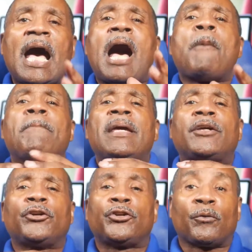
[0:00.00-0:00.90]
how big
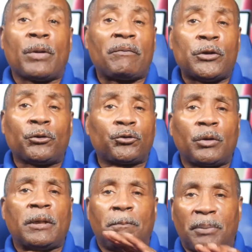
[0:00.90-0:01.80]
could your revenue
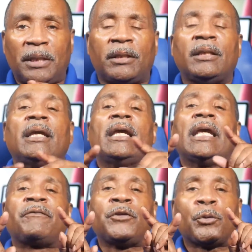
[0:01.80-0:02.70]
stream be
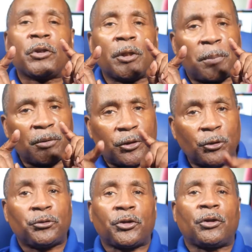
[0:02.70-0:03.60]
if you were the
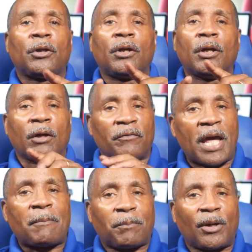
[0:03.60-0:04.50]
producer of
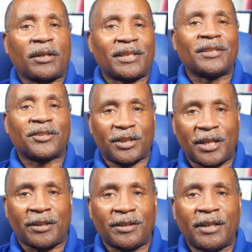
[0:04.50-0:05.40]
that product
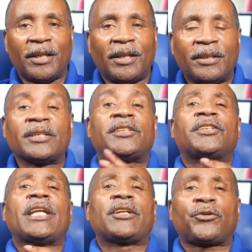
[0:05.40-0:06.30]
instead? This is
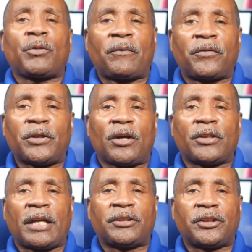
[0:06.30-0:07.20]
Dennis Wright for the
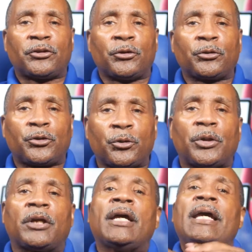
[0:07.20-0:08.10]
Online Digital
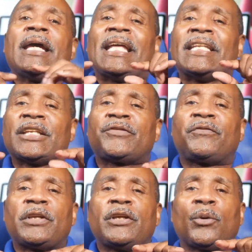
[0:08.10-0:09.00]
Tutor. In this
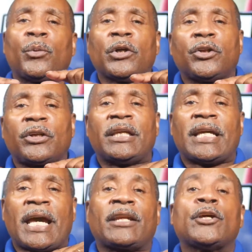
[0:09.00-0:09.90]
video, we're
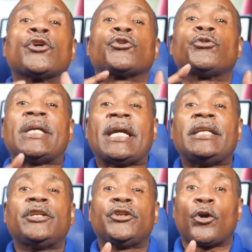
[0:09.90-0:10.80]
looking at
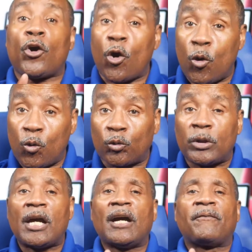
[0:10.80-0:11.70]
creating your
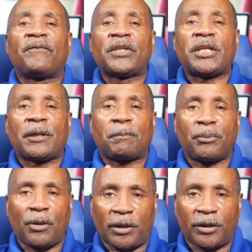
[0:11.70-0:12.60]
own affiliate
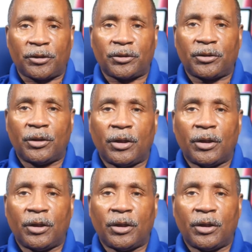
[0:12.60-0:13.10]
products.